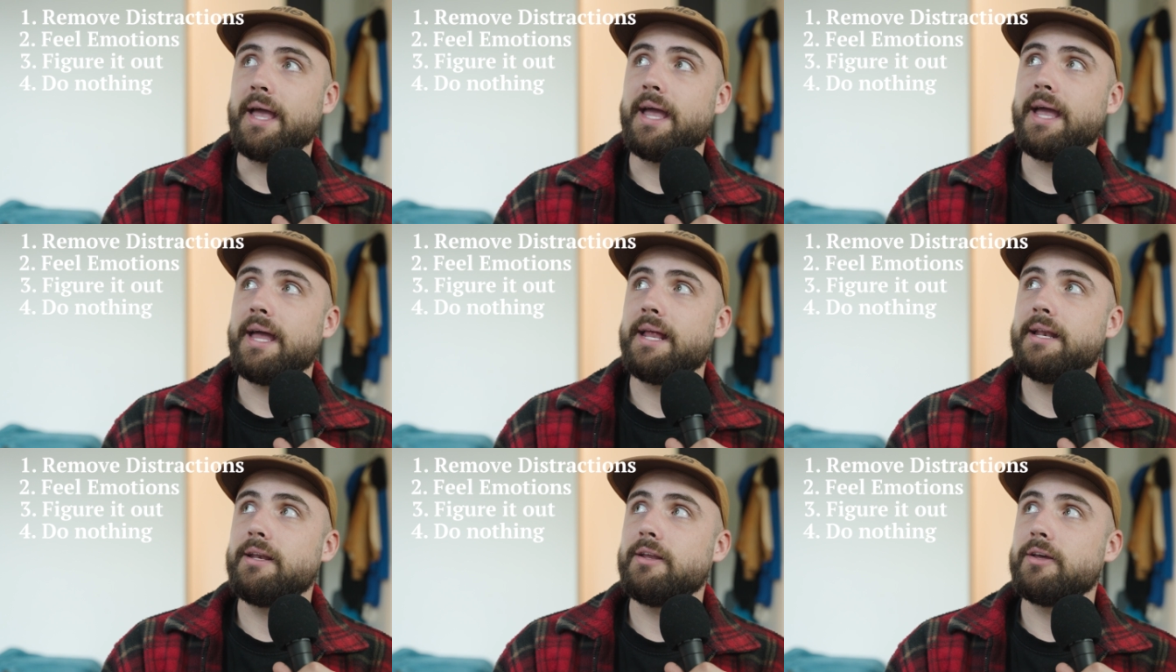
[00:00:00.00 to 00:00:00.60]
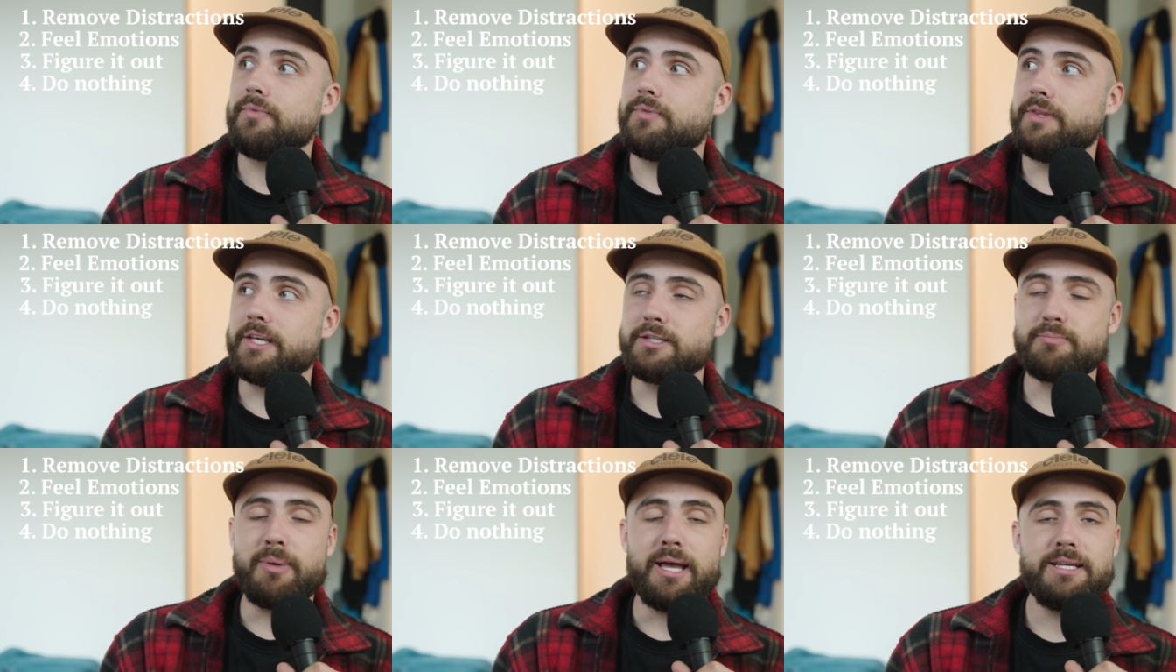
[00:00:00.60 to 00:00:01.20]
And
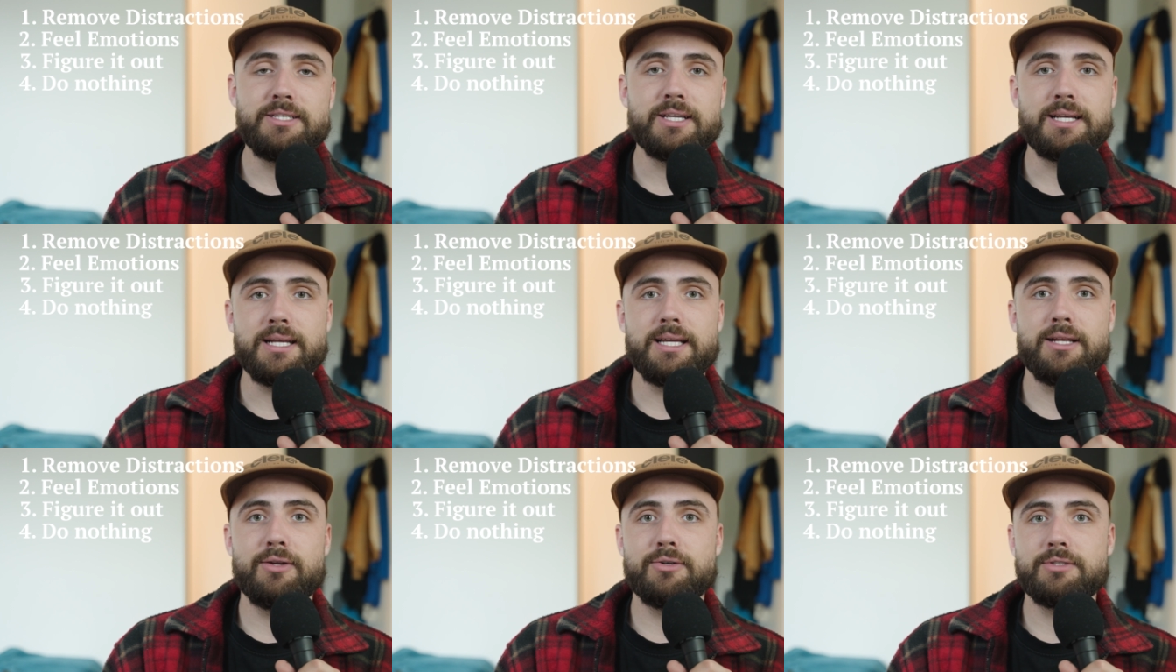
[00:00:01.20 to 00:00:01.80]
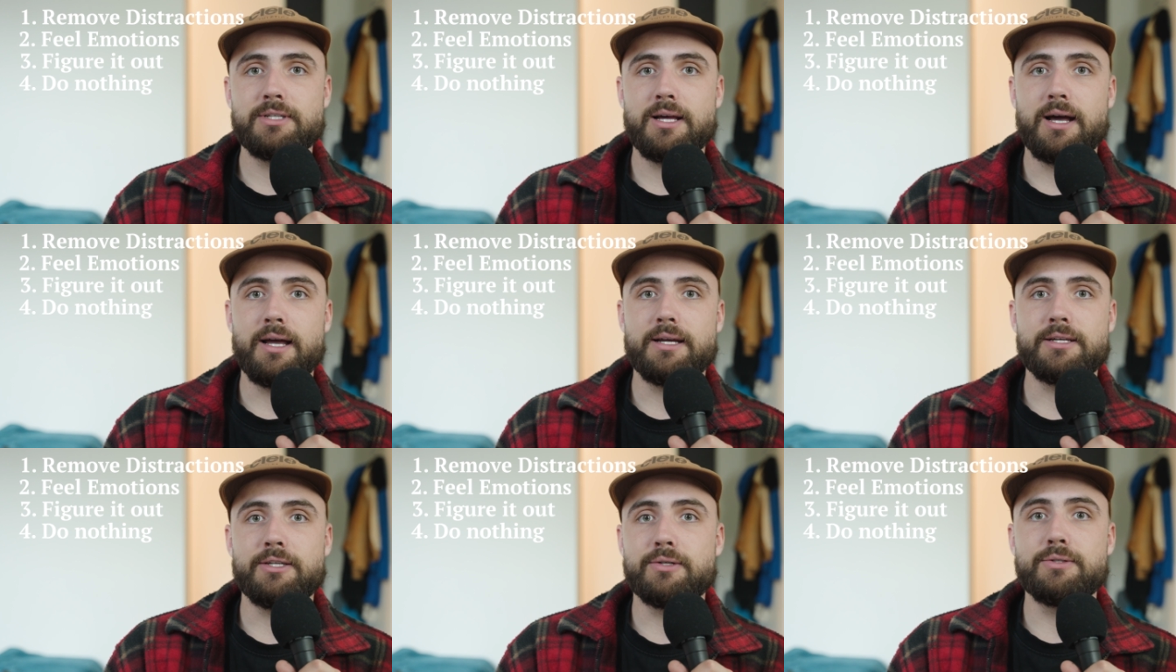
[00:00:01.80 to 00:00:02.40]
this basically looks
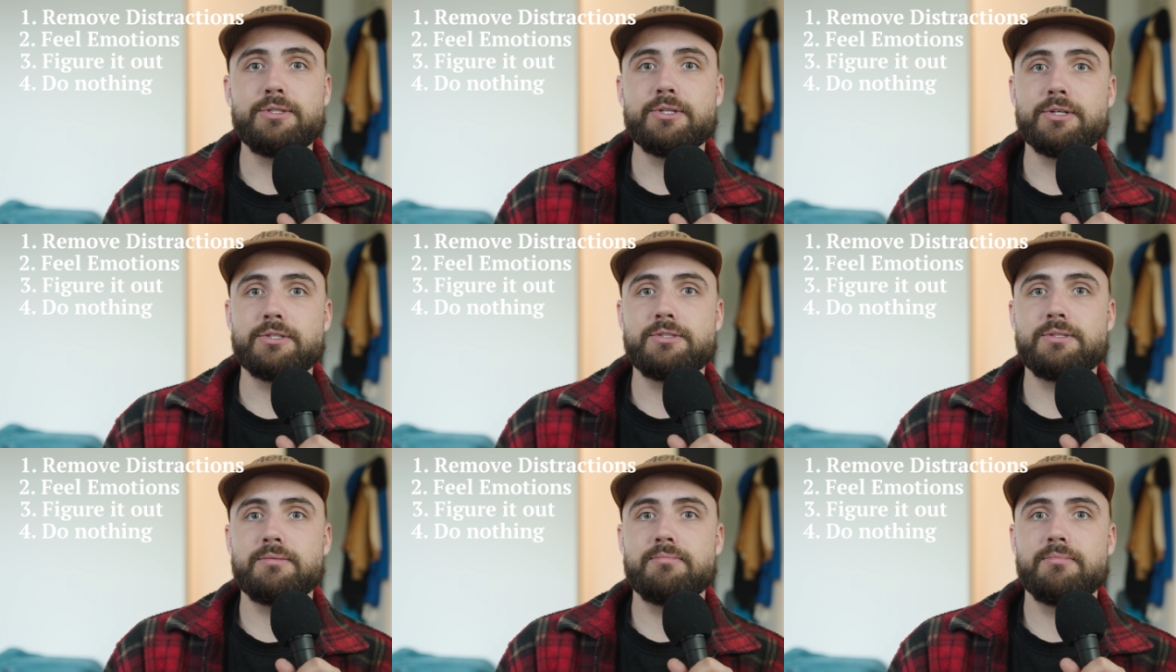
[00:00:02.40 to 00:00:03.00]
like you just